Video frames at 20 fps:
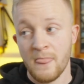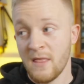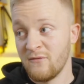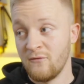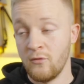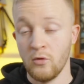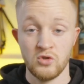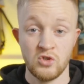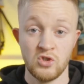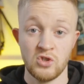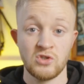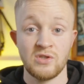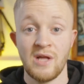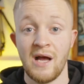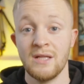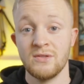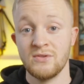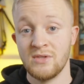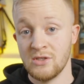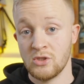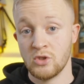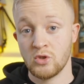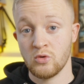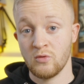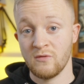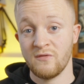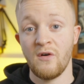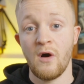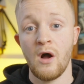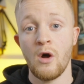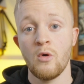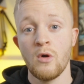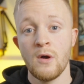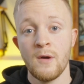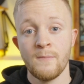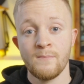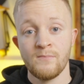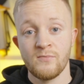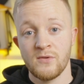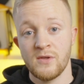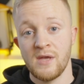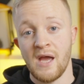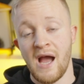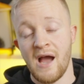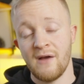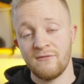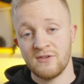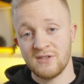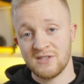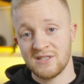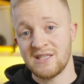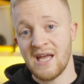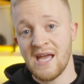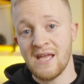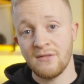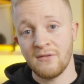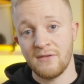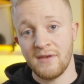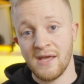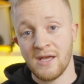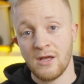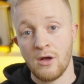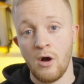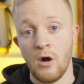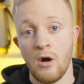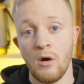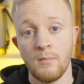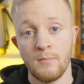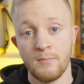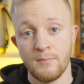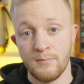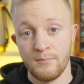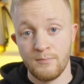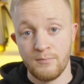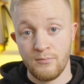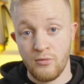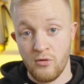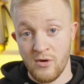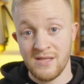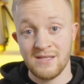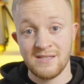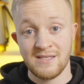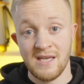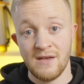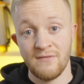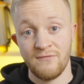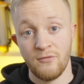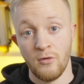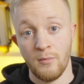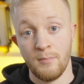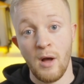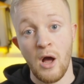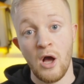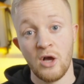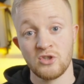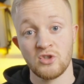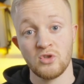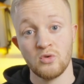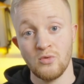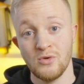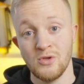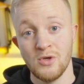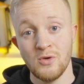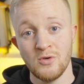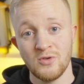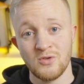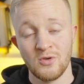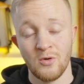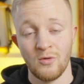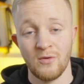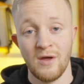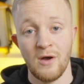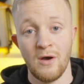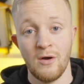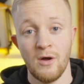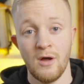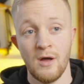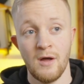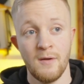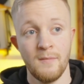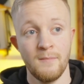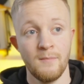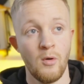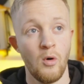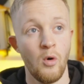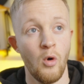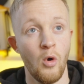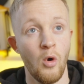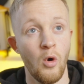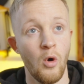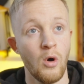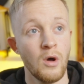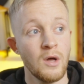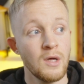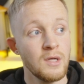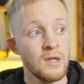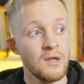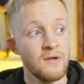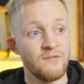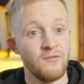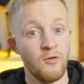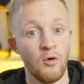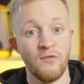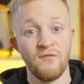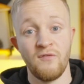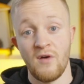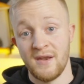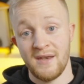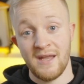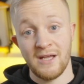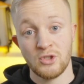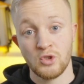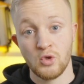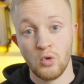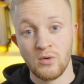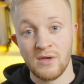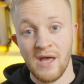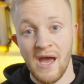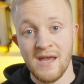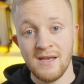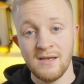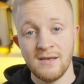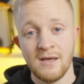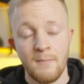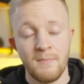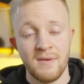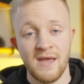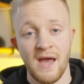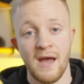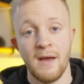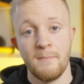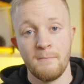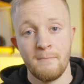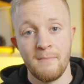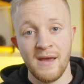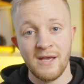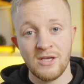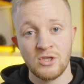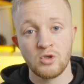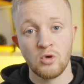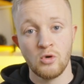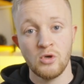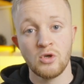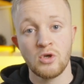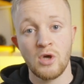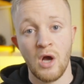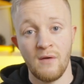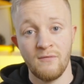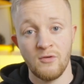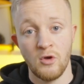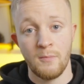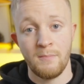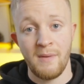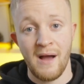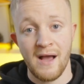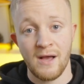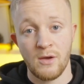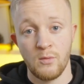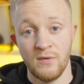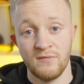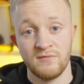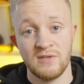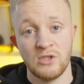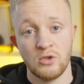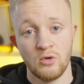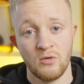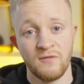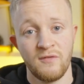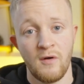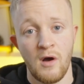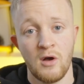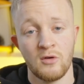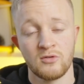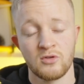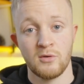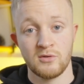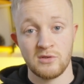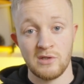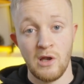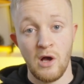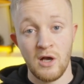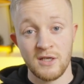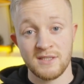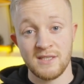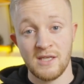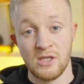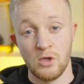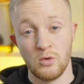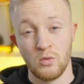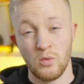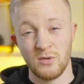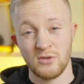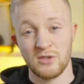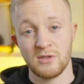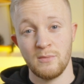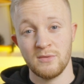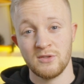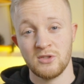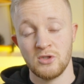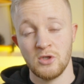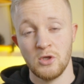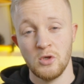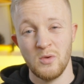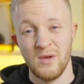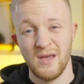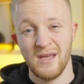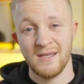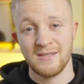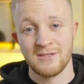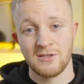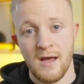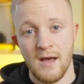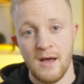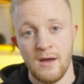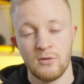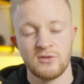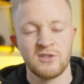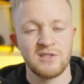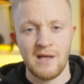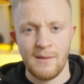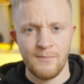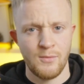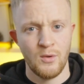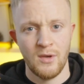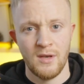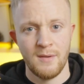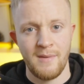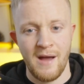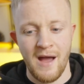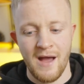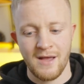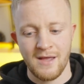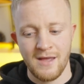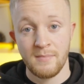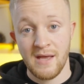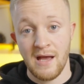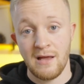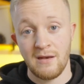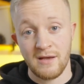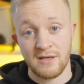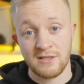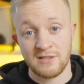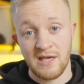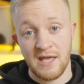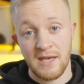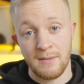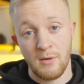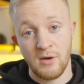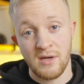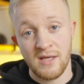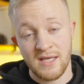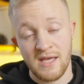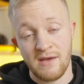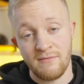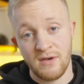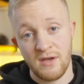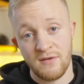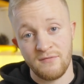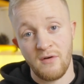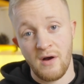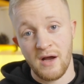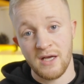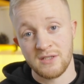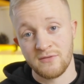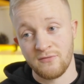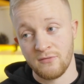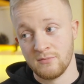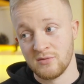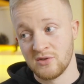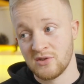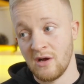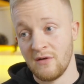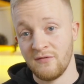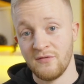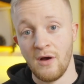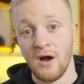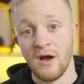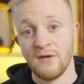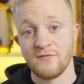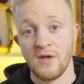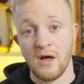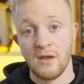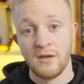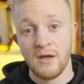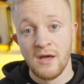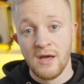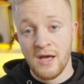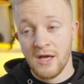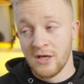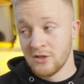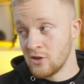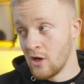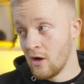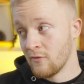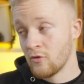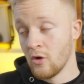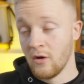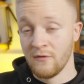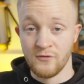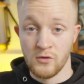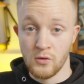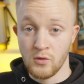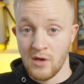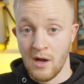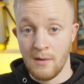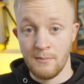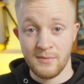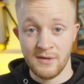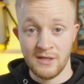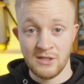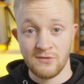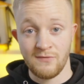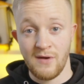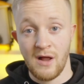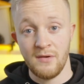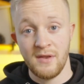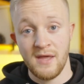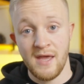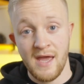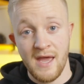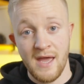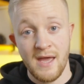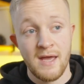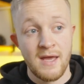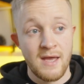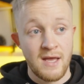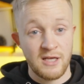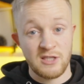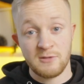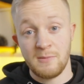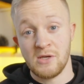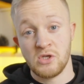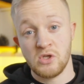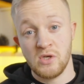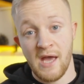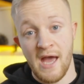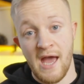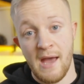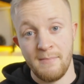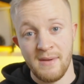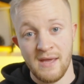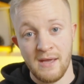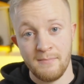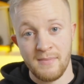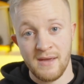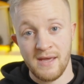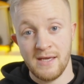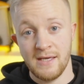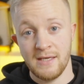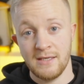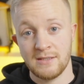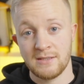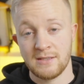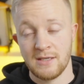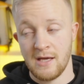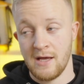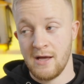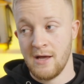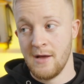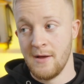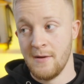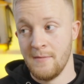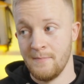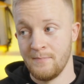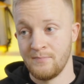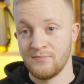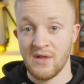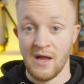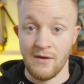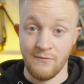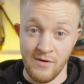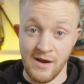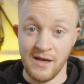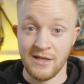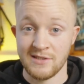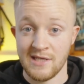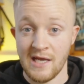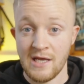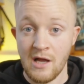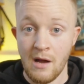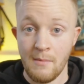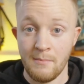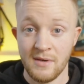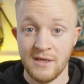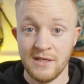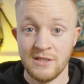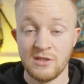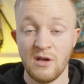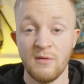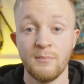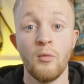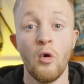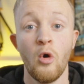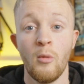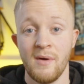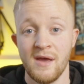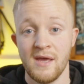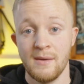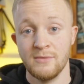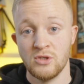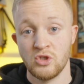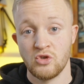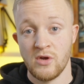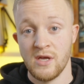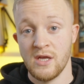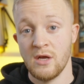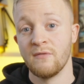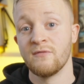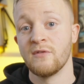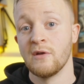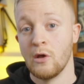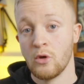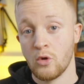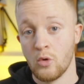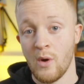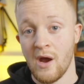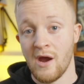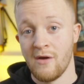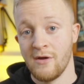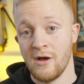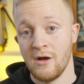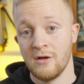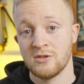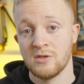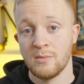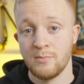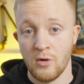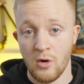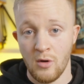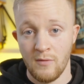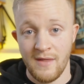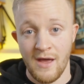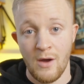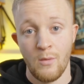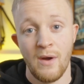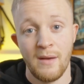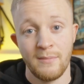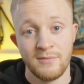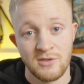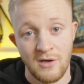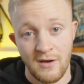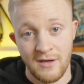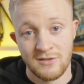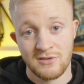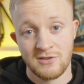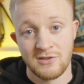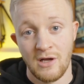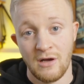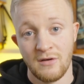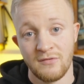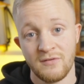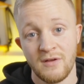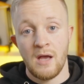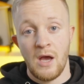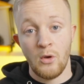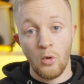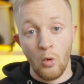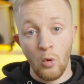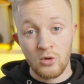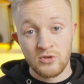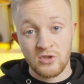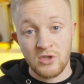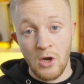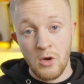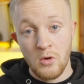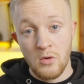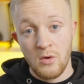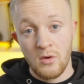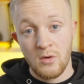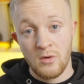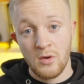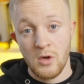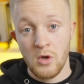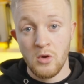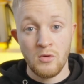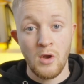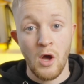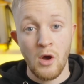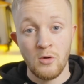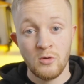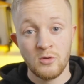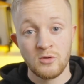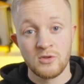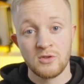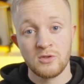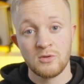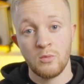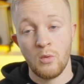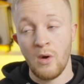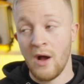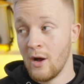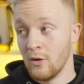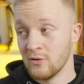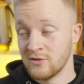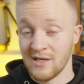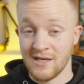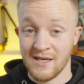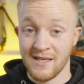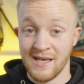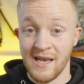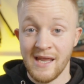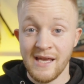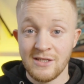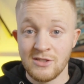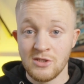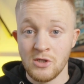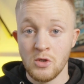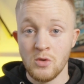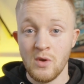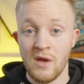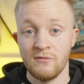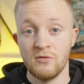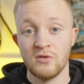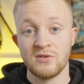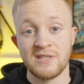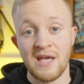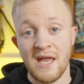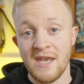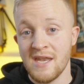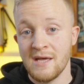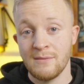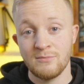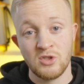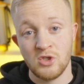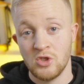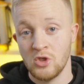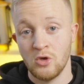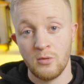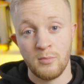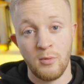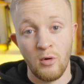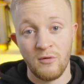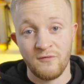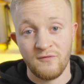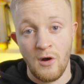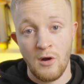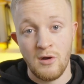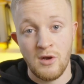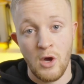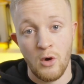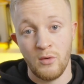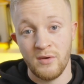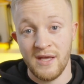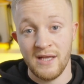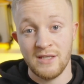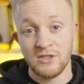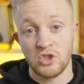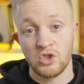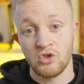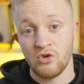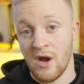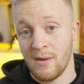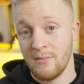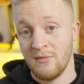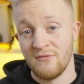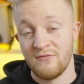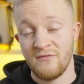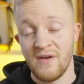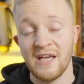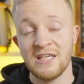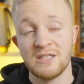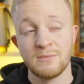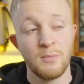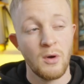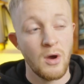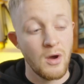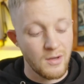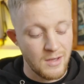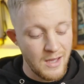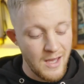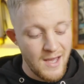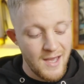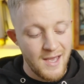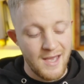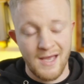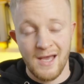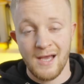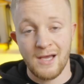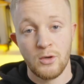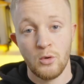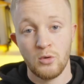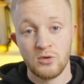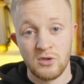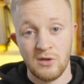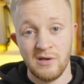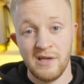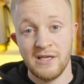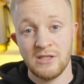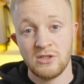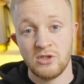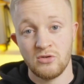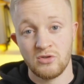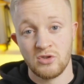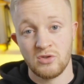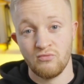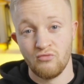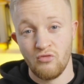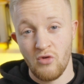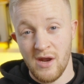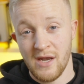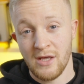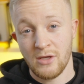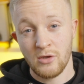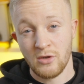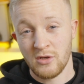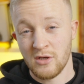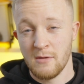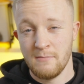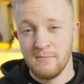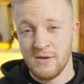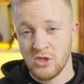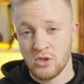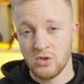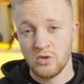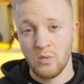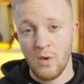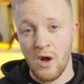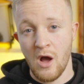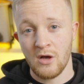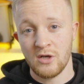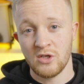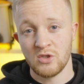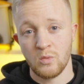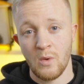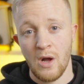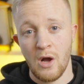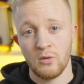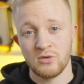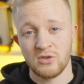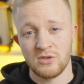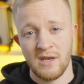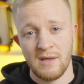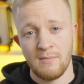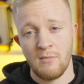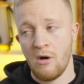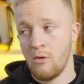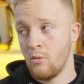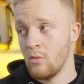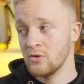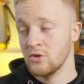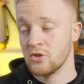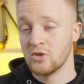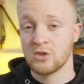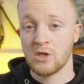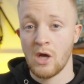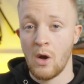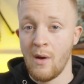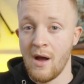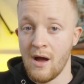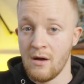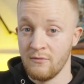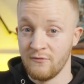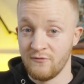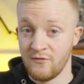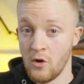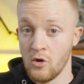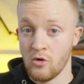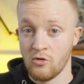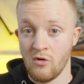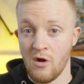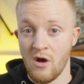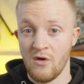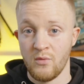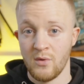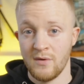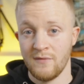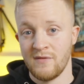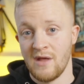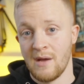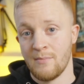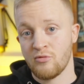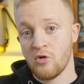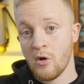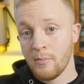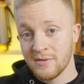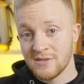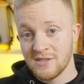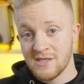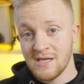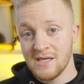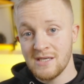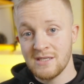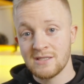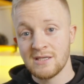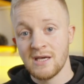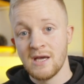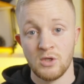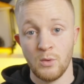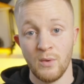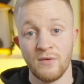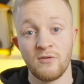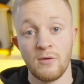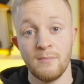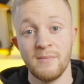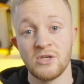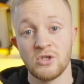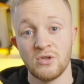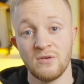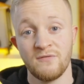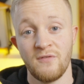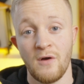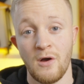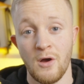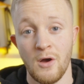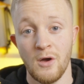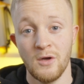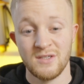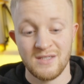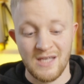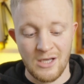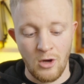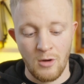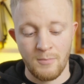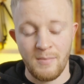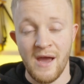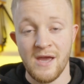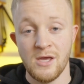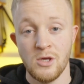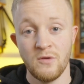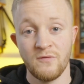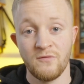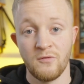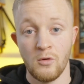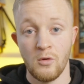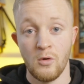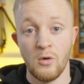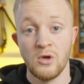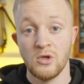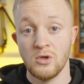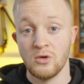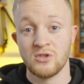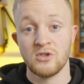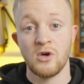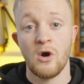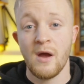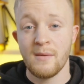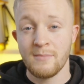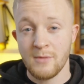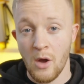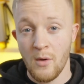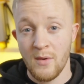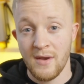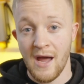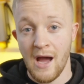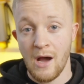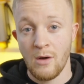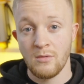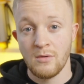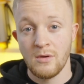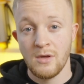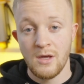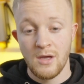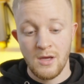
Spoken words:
for just that digital file. You have to state that they can't print it for personal use or for financial gain. But yeah, make sure you cover your back with digital files, because the last thing you'd want someone to do is stab you in the back. But yeah, like I said, I'm only giving advice from stuff that I've done. So I've got a few companies around here, especially Airbnbs and real estate companies, that have bought my imagery of the local area to put on their website and stuff. And also, who knows what else it could lead to. If you send them to your portfolio on Instagram and Facebook, it could also lead to some really good commissioned work as well. So they might want you to go out and photograph one of their properties. So with commissioned photos, they got to pay you for your time going out,